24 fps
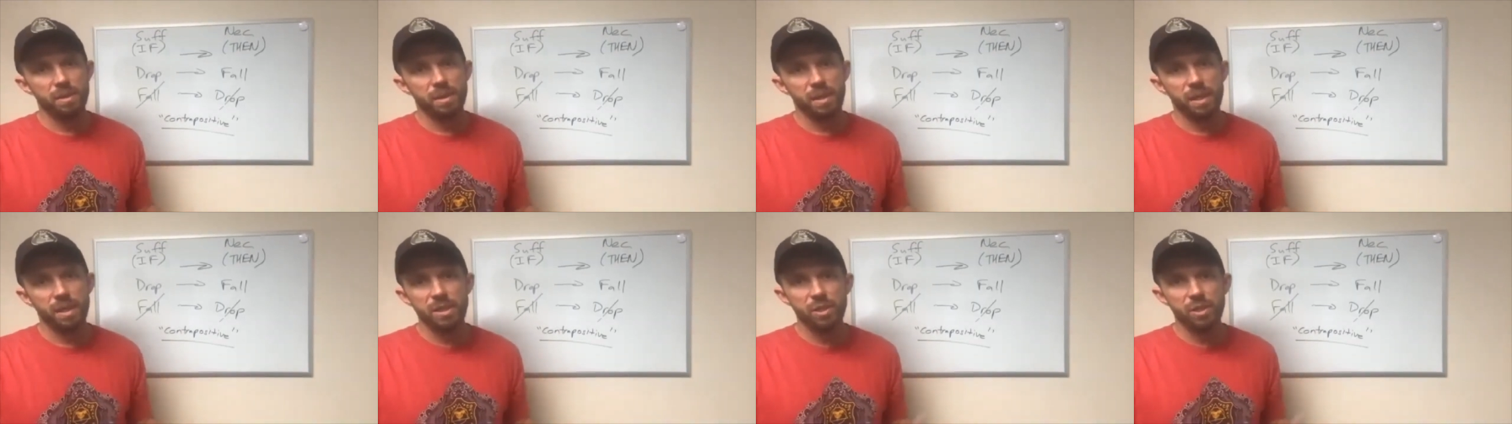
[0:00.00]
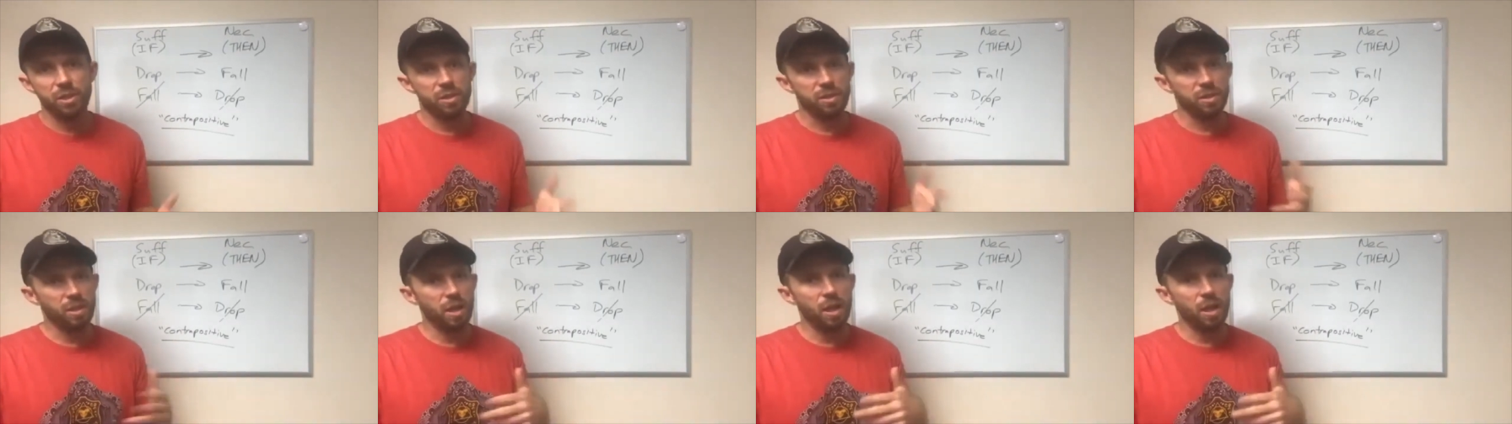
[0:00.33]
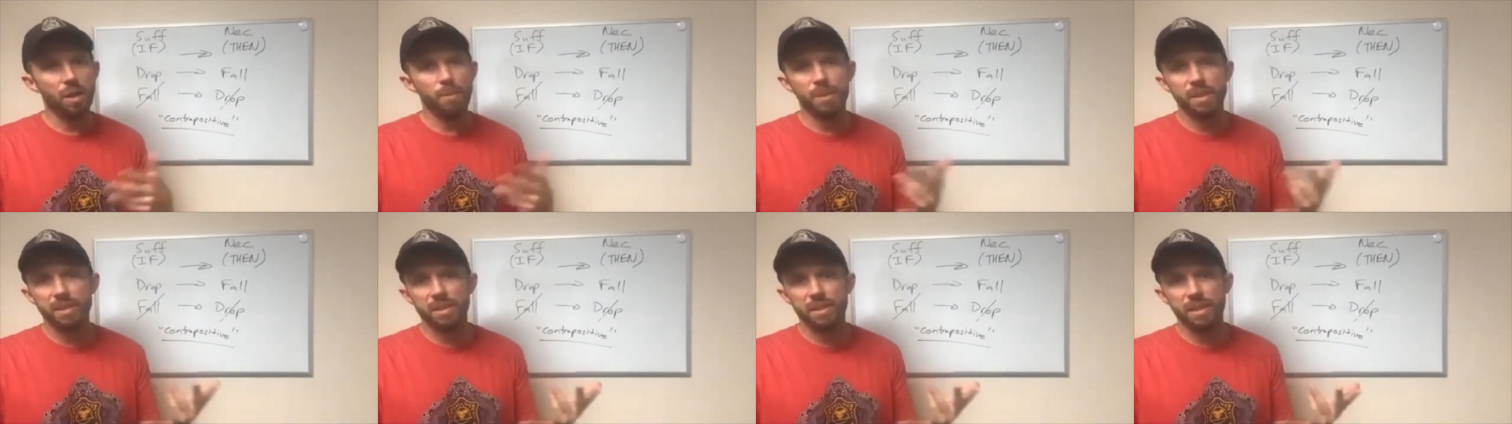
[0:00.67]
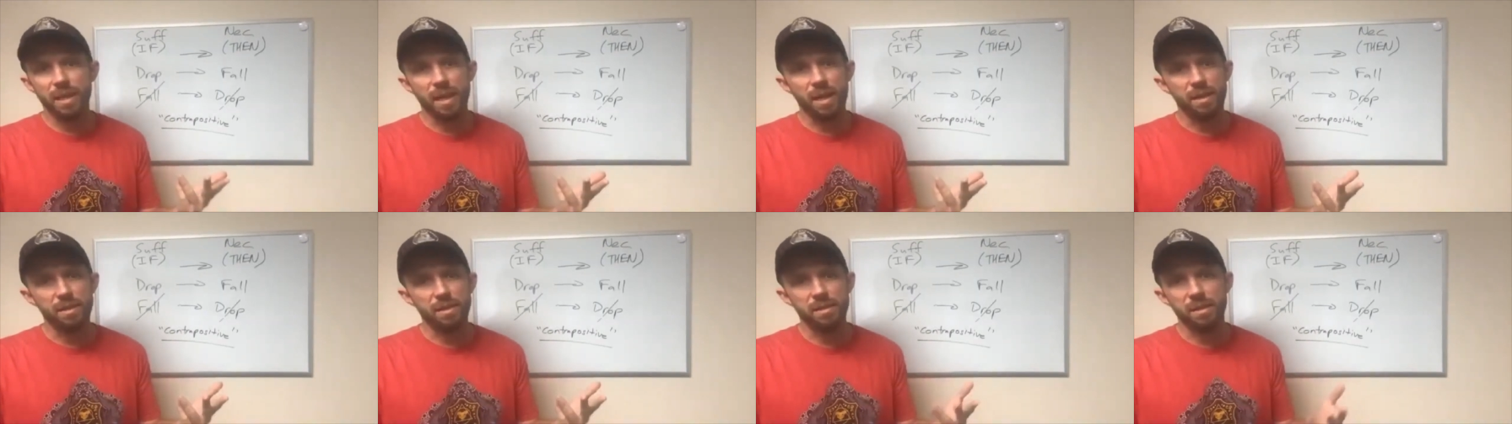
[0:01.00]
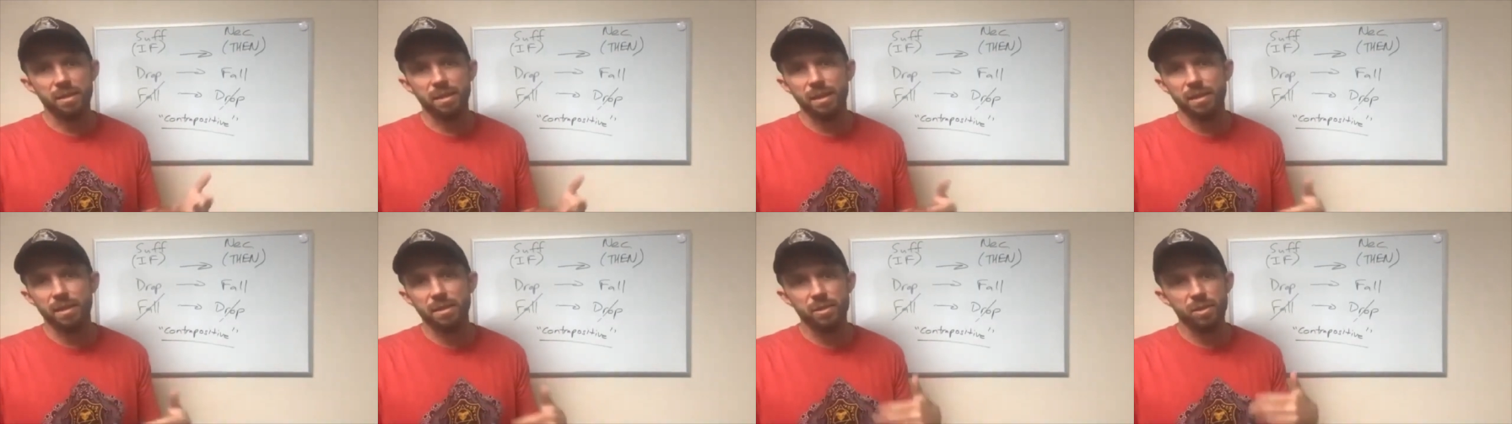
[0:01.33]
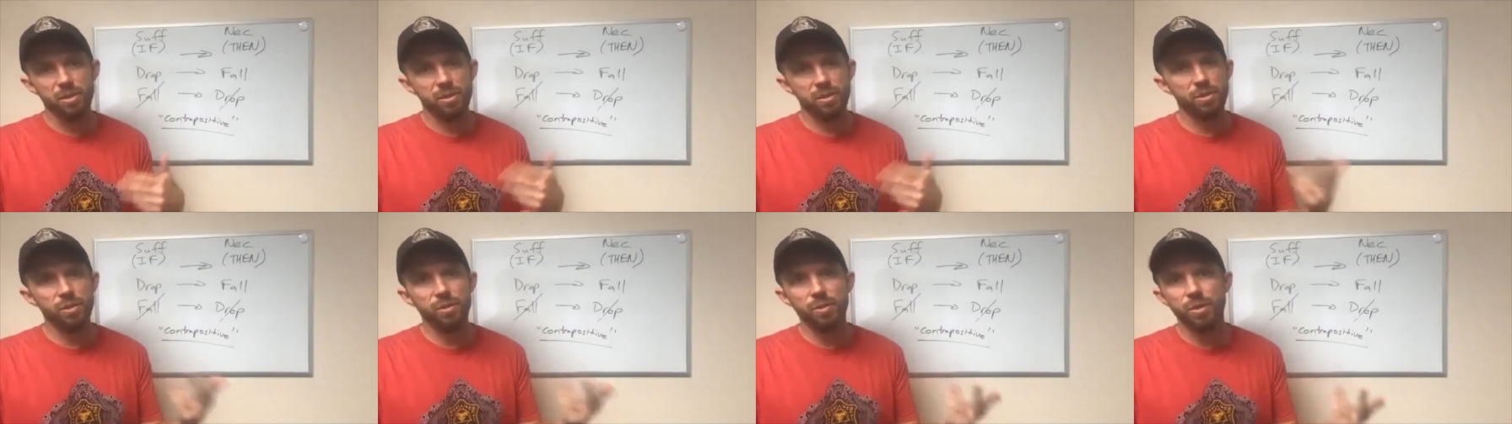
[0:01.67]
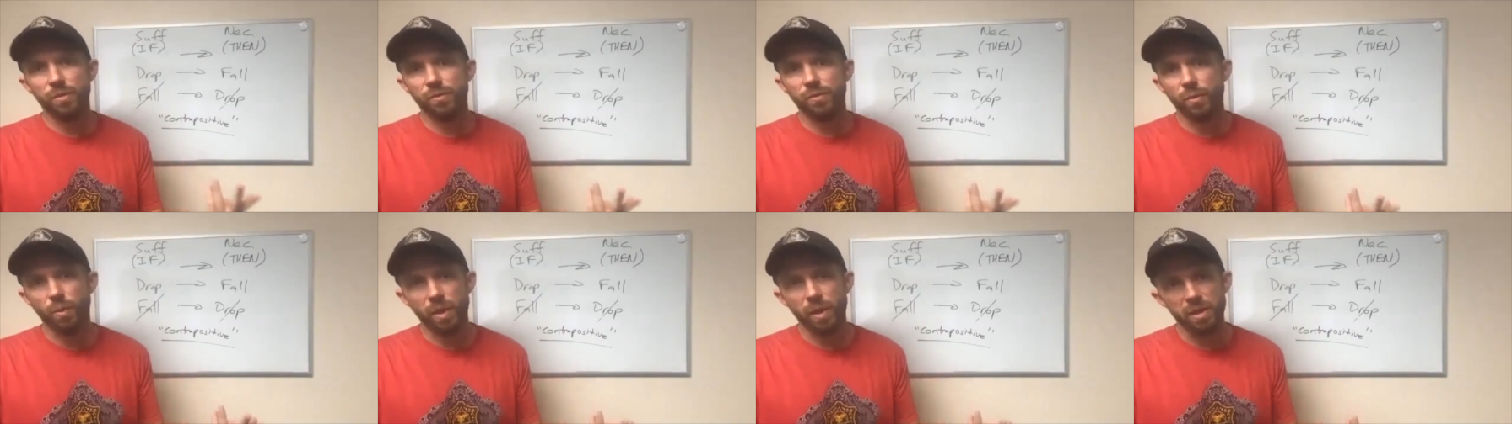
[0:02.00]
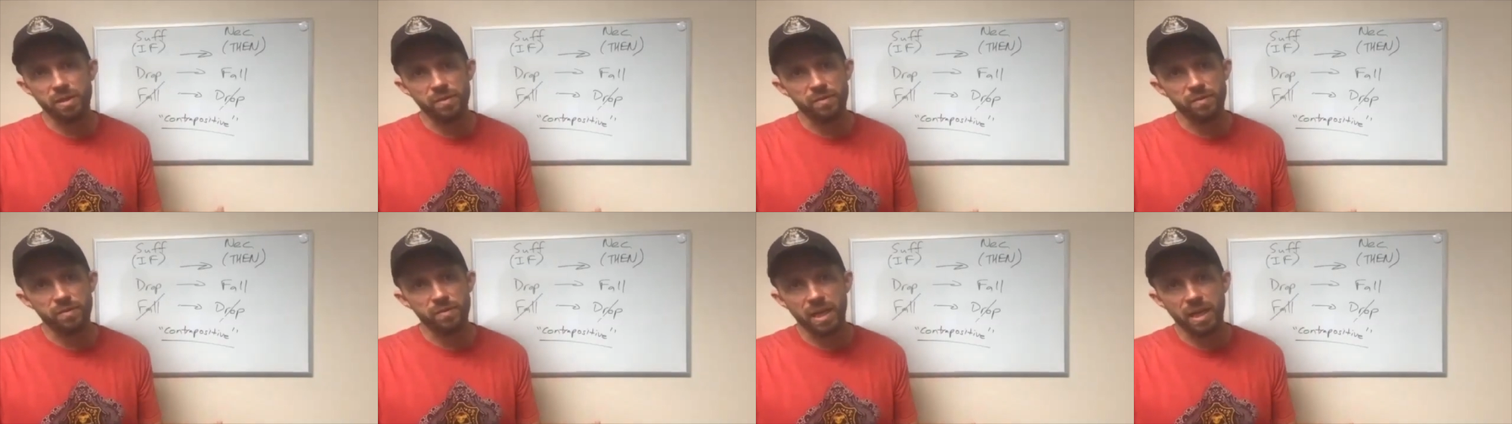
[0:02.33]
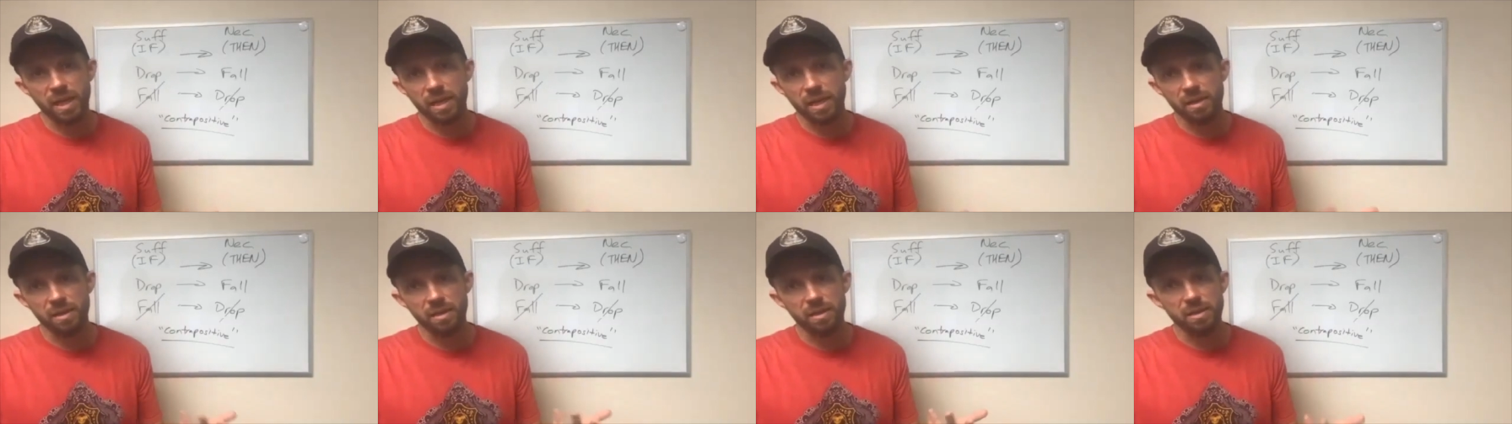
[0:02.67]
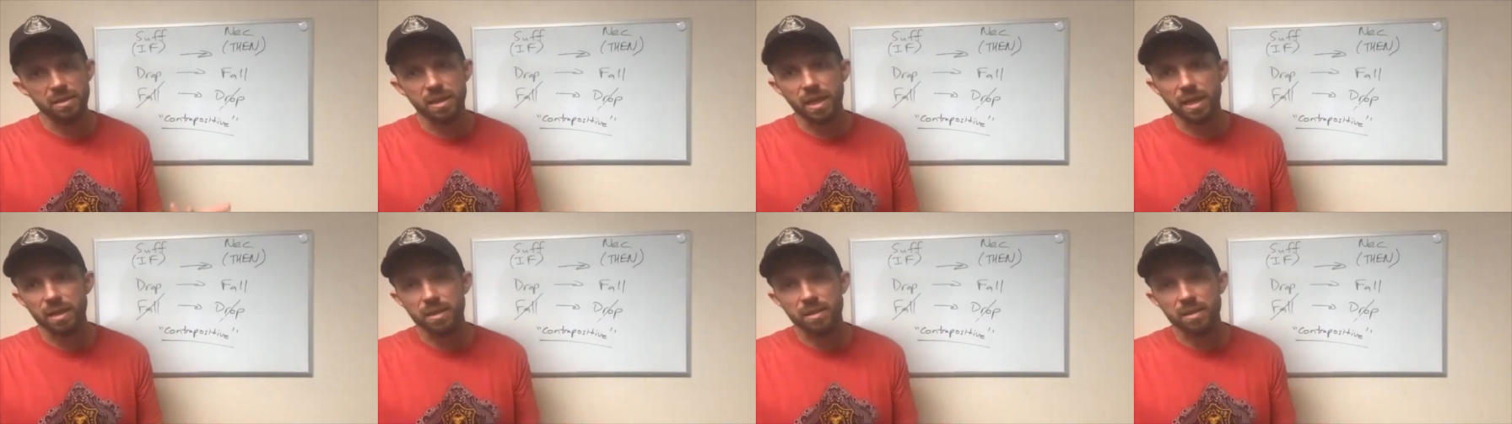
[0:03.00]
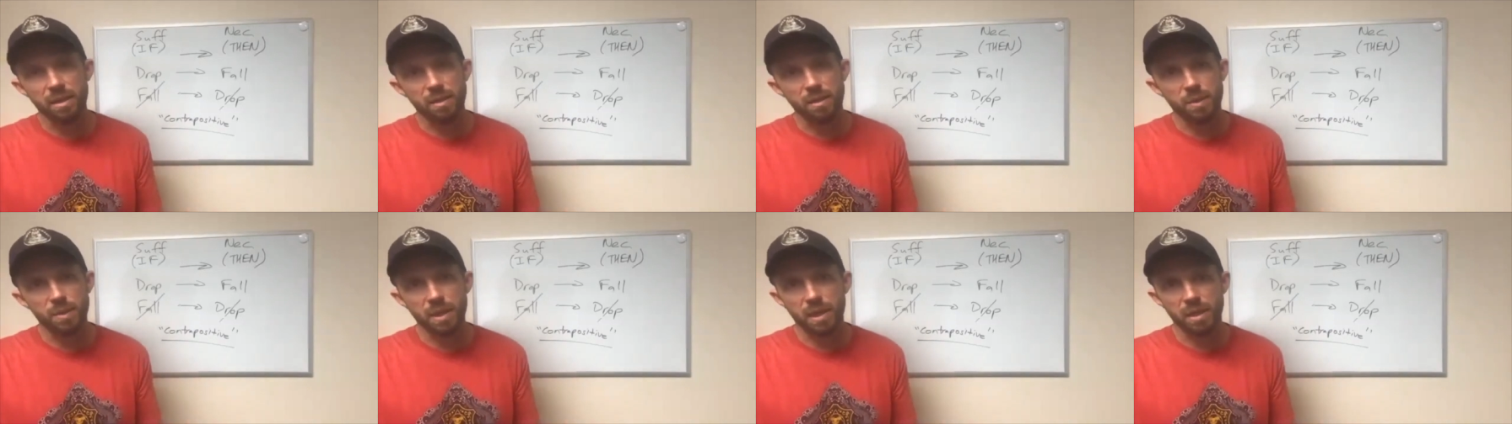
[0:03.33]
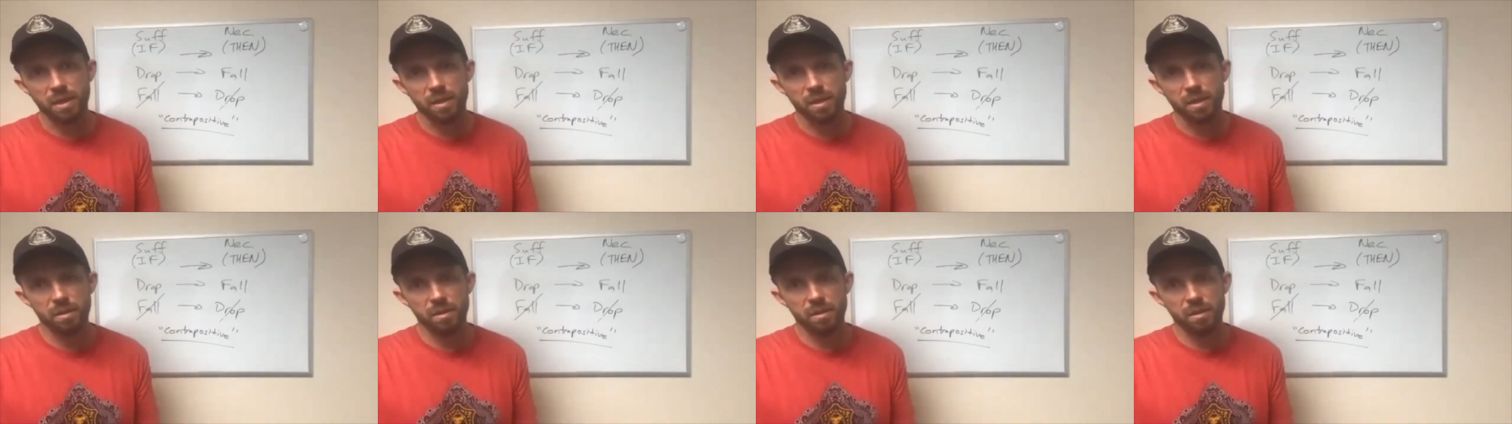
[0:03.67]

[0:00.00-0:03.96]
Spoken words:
It's just common sense. It's just two different ways of saying the exact same thing.